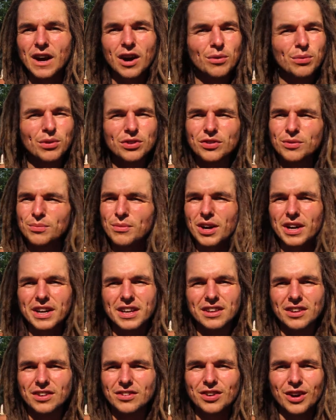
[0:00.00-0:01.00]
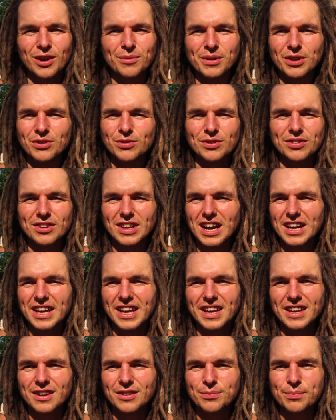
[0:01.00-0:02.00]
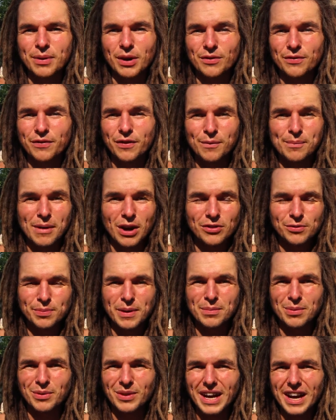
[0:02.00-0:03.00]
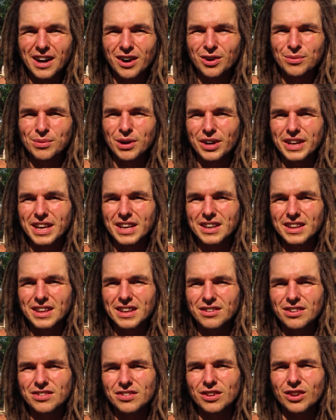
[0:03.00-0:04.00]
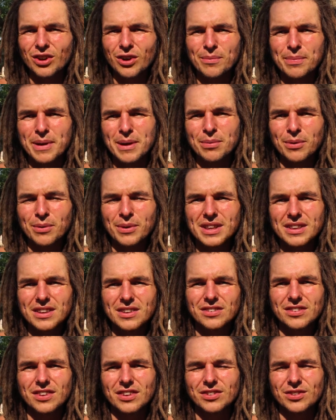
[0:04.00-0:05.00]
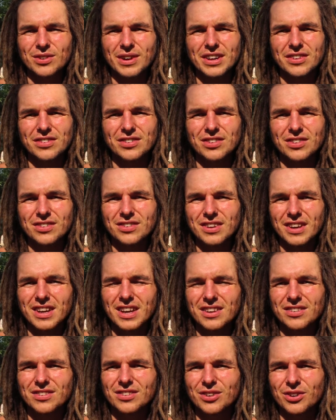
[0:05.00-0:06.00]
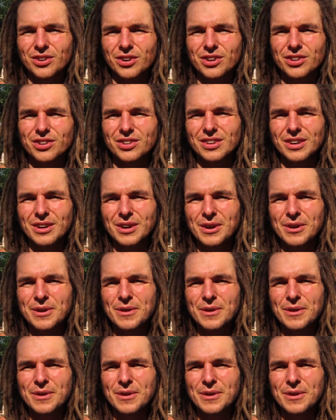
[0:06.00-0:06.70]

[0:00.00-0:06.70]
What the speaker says: No, I wasn't working at the time, which was lucky. But for most people, they are working, and there is a lot of people in these situations. So yeah, it's not good. Did